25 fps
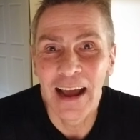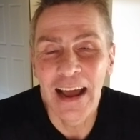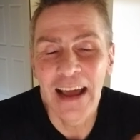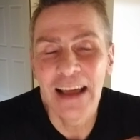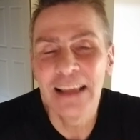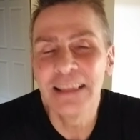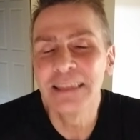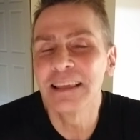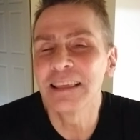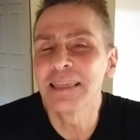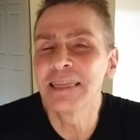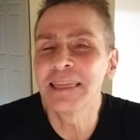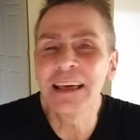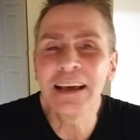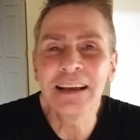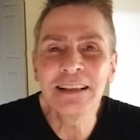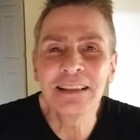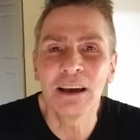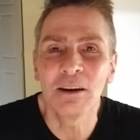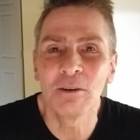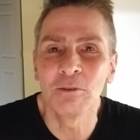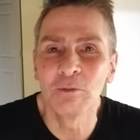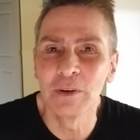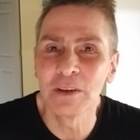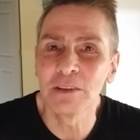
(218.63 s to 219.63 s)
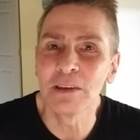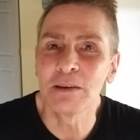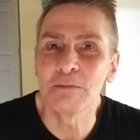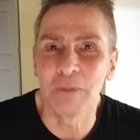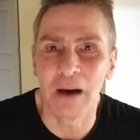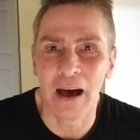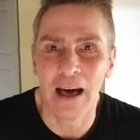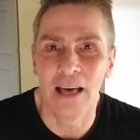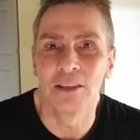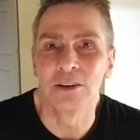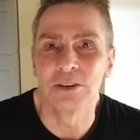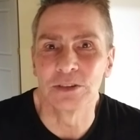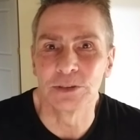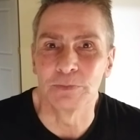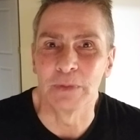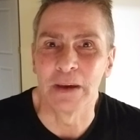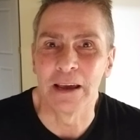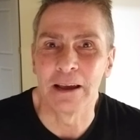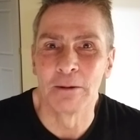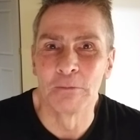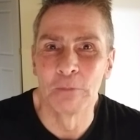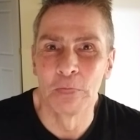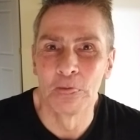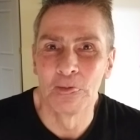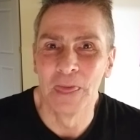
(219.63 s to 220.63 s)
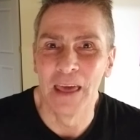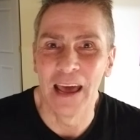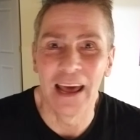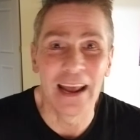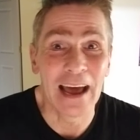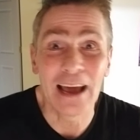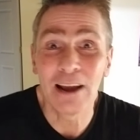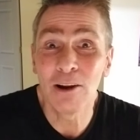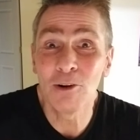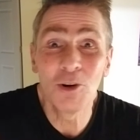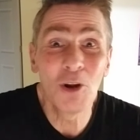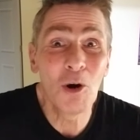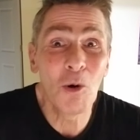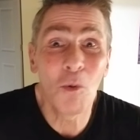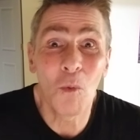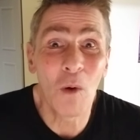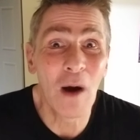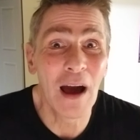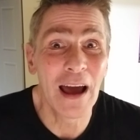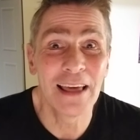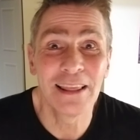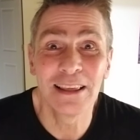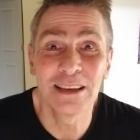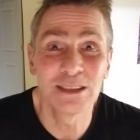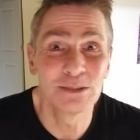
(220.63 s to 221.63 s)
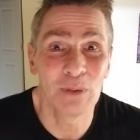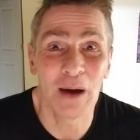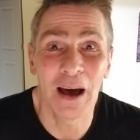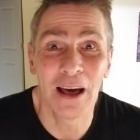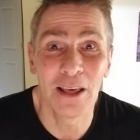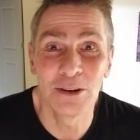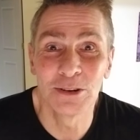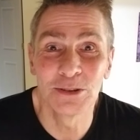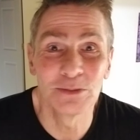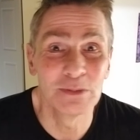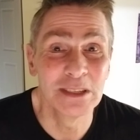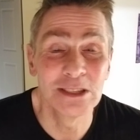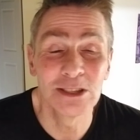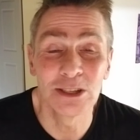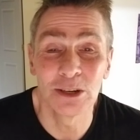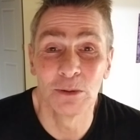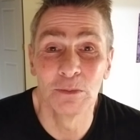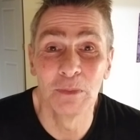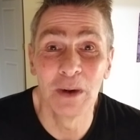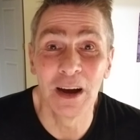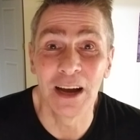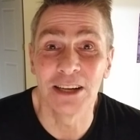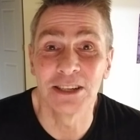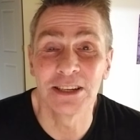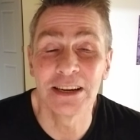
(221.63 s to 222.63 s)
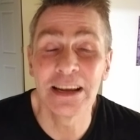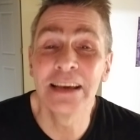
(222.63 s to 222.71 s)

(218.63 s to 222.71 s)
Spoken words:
And the thing that really bothers me, and I don't know why this bothers me so much.